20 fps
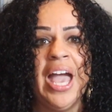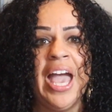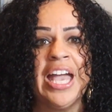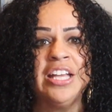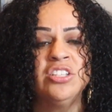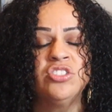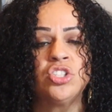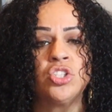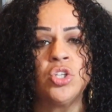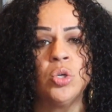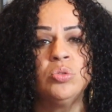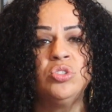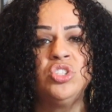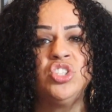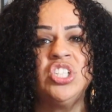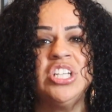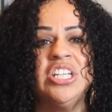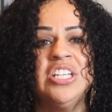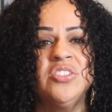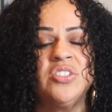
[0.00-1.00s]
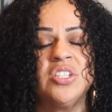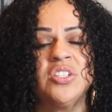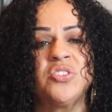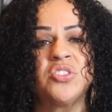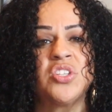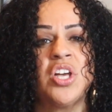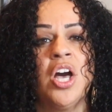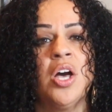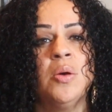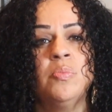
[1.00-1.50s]
And so
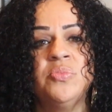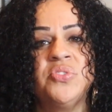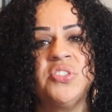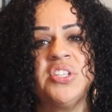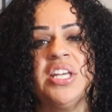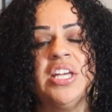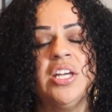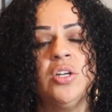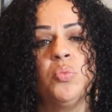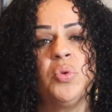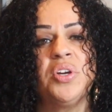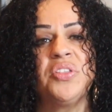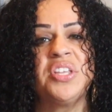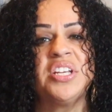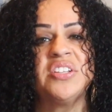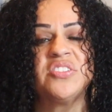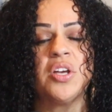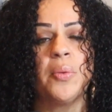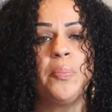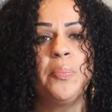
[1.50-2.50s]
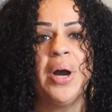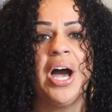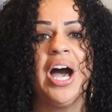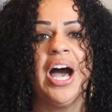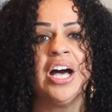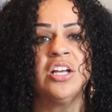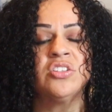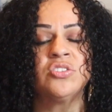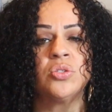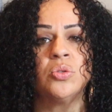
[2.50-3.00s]
Jesus comes in with his
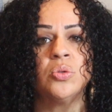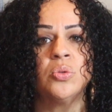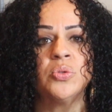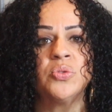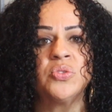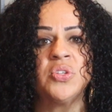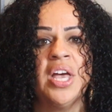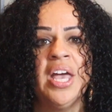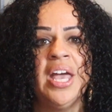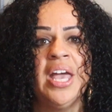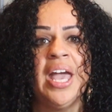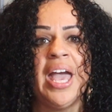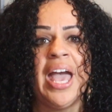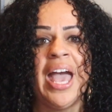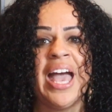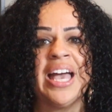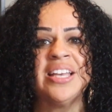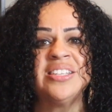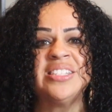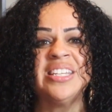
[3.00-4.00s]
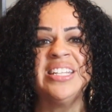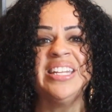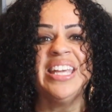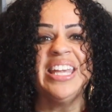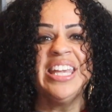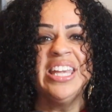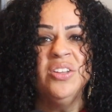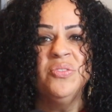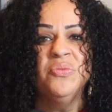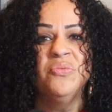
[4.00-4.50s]
apostles as an
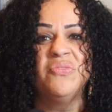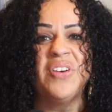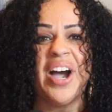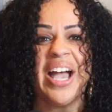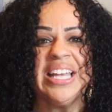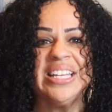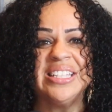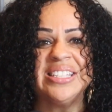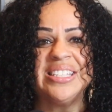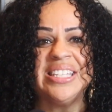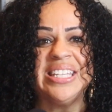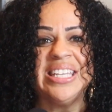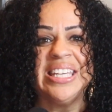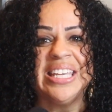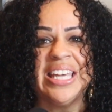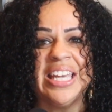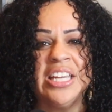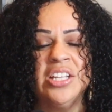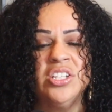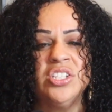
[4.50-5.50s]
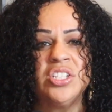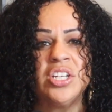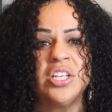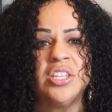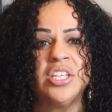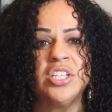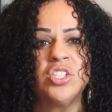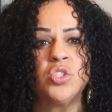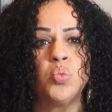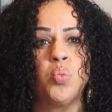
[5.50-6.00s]
invitee into
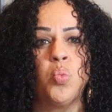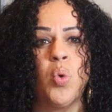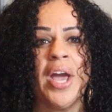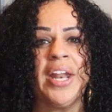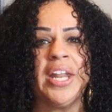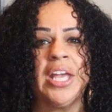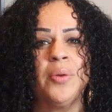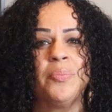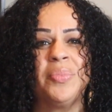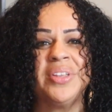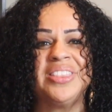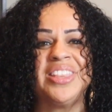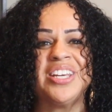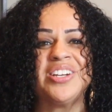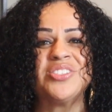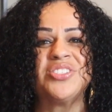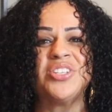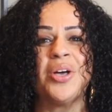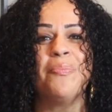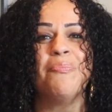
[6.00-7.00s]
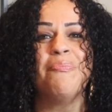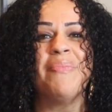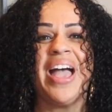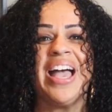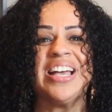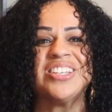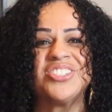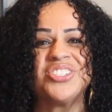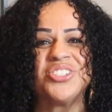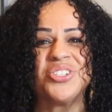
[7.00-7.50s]
this wedding, but there's a
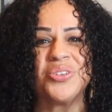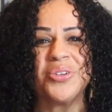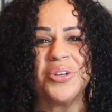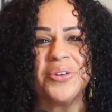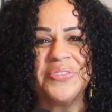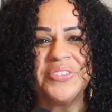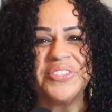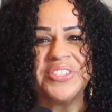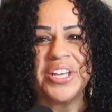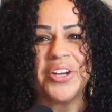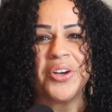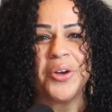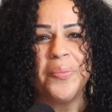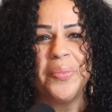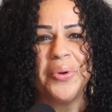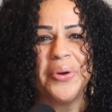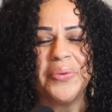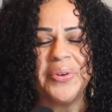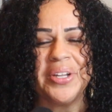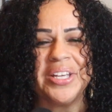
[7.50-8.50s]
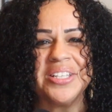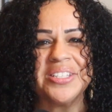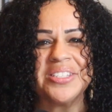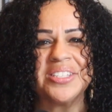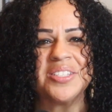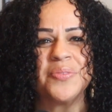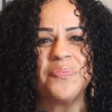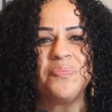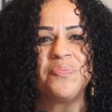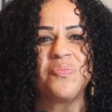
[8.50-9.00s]
master of
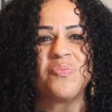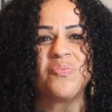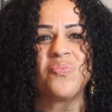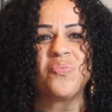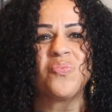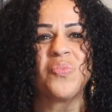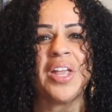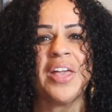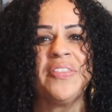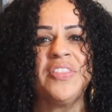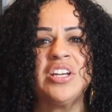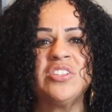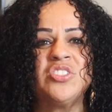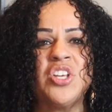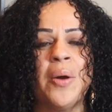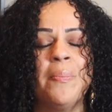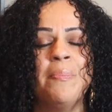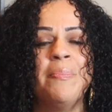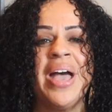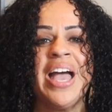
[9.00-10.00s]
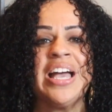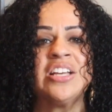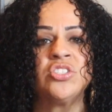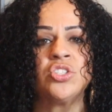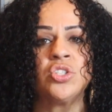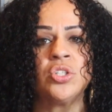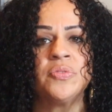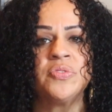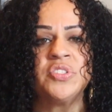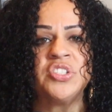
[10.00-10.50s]
ceremonies. There's a
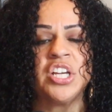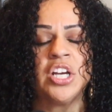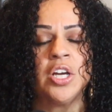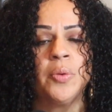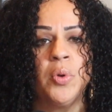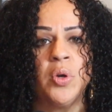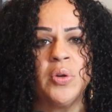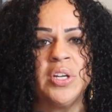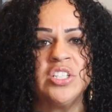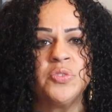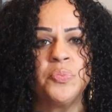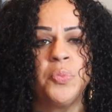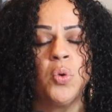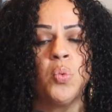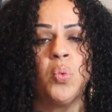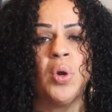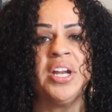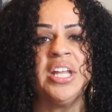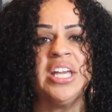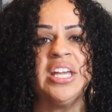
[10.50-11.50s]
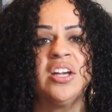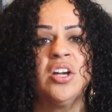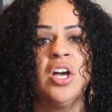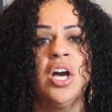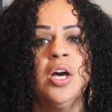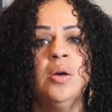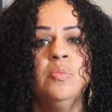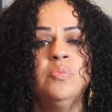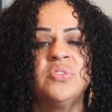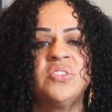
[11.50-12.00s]
master of ceremonies. But when he
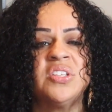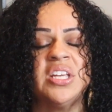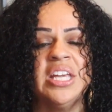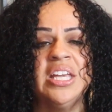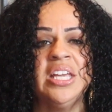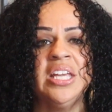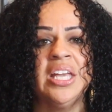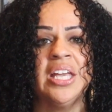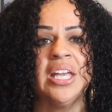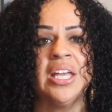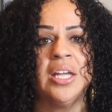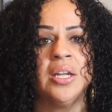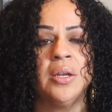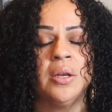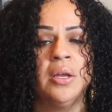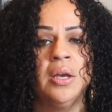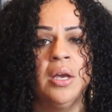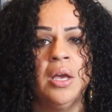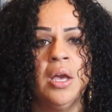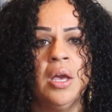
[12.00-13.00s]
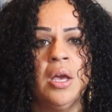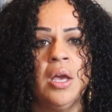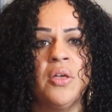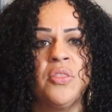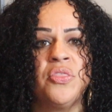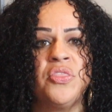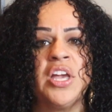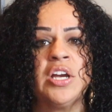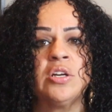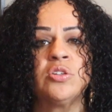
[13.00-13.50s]
comes in,
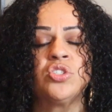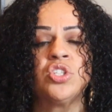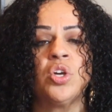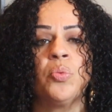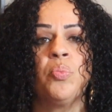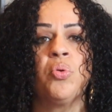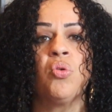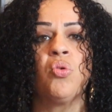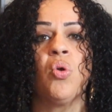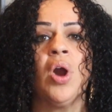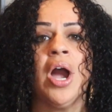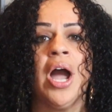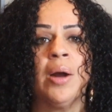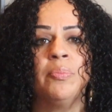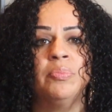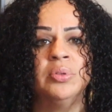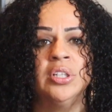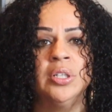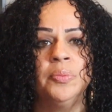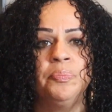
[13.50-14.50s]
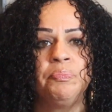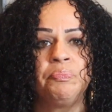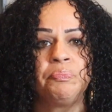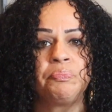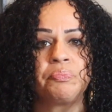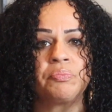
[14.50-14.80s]
there's a problem.